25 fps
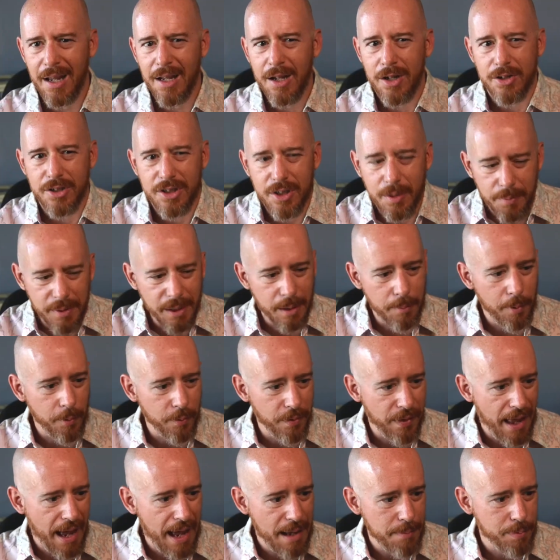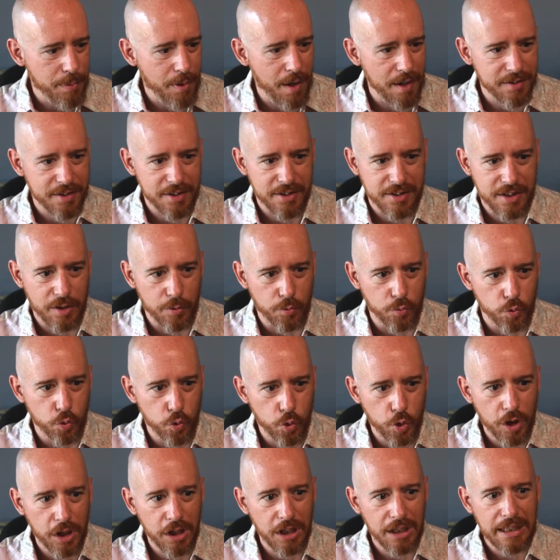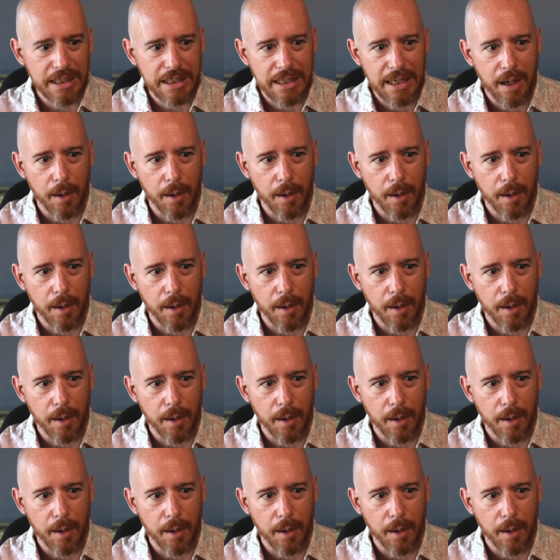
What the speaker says: There's something about that process that really